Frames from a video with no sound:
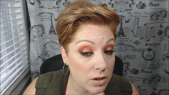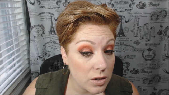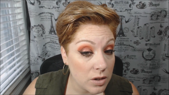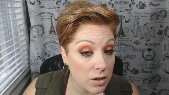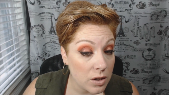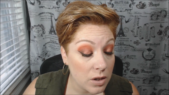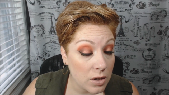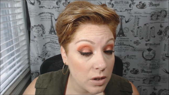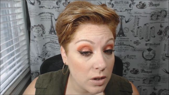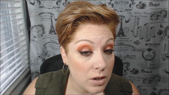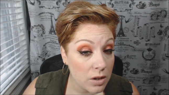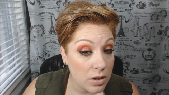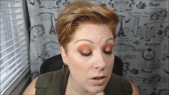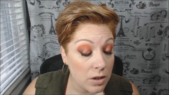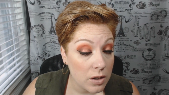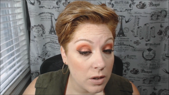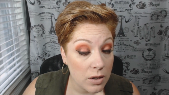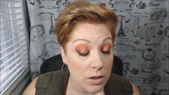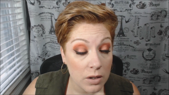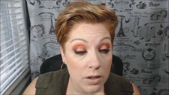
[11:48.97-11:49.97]

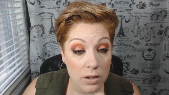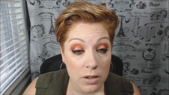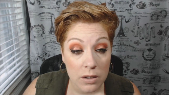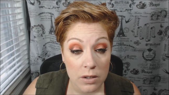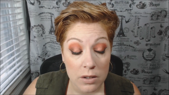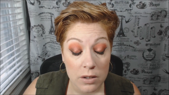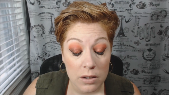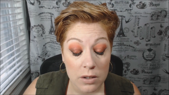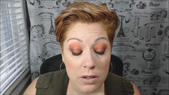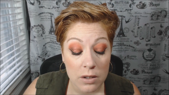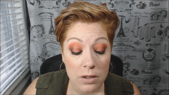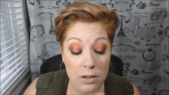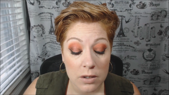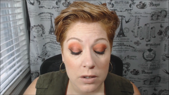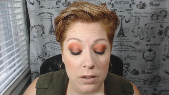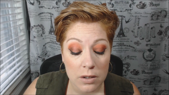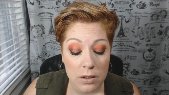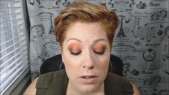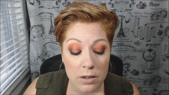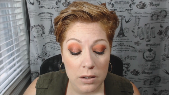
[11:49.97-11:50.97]

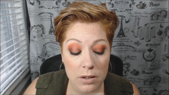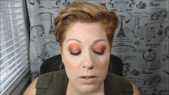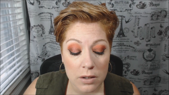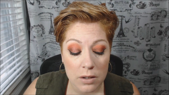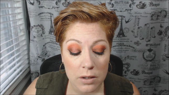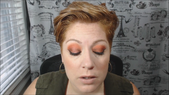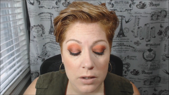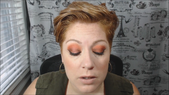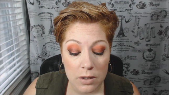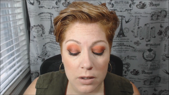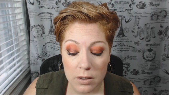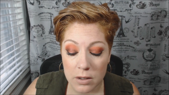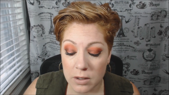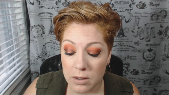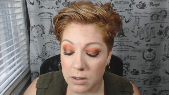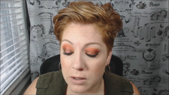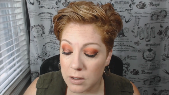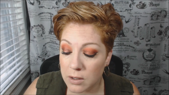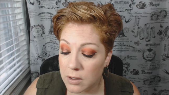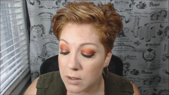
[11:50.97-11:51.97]

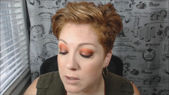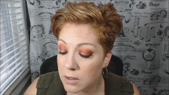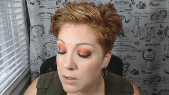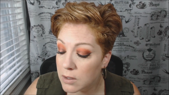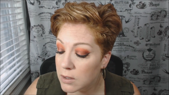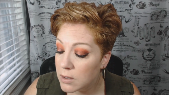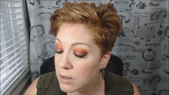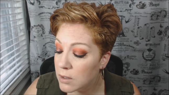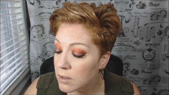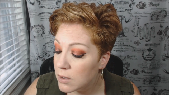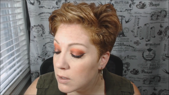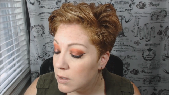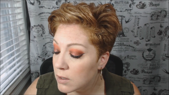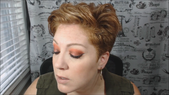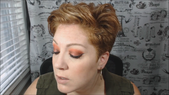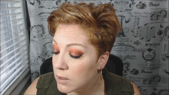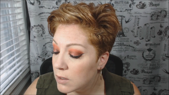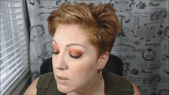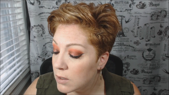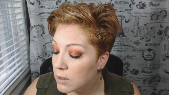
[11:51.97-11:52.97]

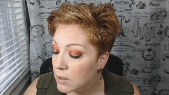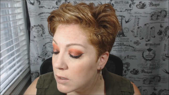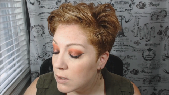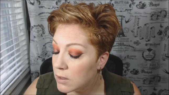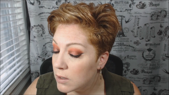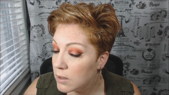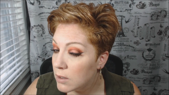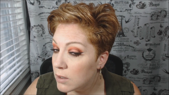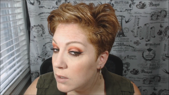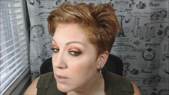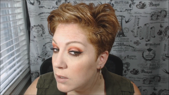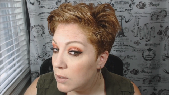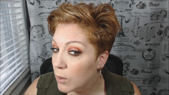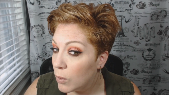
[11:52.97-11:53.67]
[no speech]